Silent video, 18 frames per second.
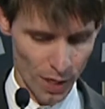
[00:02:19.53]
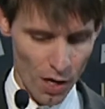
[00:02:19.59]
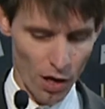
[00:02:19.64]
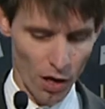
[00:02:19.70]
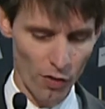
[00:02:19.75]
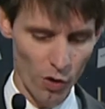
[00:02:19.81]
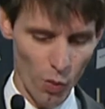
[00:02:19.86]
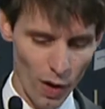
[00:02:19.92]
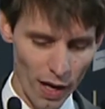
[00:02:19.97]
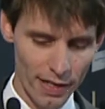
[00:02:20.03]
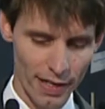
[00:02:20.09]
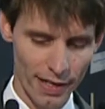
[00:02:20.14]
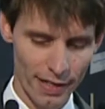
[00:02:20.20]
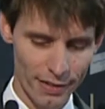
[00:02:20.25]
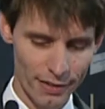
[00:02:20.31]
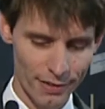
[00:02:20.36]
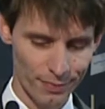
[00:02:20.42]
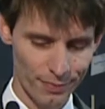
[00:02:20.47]
On the one
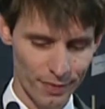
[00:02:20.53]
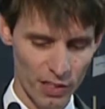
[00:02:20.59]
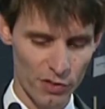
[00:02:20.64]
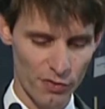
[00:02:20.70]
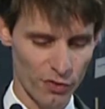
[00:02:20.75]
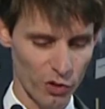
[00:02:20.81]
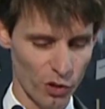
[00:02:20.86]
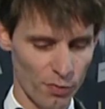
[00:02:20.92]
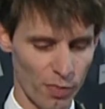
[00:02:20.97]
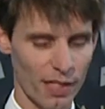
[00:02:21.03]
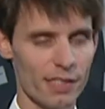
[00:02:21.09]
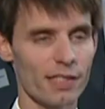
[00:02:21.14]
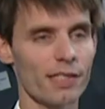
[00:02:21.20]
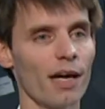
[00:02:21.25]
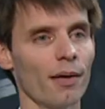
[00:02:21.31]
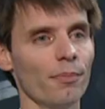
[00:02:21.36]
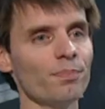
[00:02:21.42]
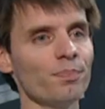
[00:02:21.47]
hand, it's viewed by
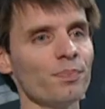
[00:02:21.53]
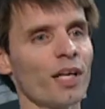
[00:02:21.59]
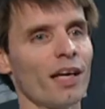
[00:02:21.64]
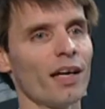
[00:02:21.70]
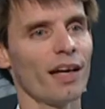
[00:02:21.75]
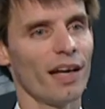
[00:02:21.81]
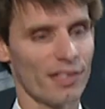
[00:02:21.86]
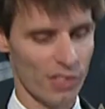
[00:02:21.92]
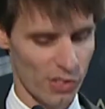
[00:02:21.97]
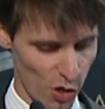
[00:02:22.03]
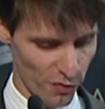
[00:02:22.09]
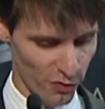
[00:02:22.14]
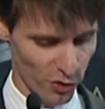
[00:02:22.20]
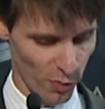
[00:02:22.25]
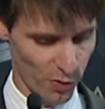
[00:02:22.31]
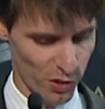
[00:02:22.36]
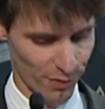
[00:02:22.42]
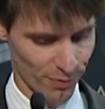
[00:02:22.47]
some as a soft
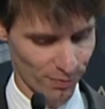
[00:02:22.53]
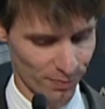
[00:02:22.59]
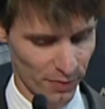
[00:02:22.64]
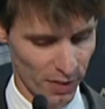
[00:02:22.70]
option,